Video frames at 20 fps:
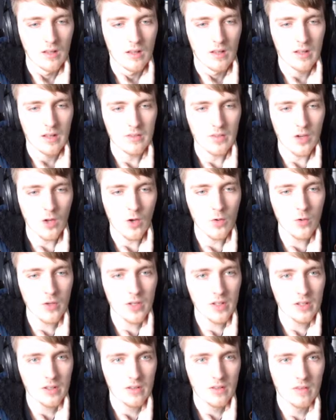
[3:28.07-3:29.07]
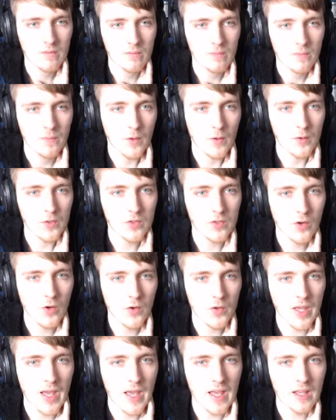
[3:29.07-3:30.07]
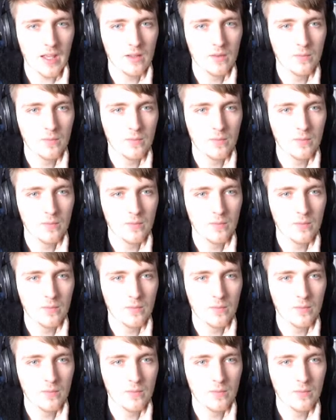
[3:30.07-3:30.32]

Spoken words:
There's an Ogre. Those are okay.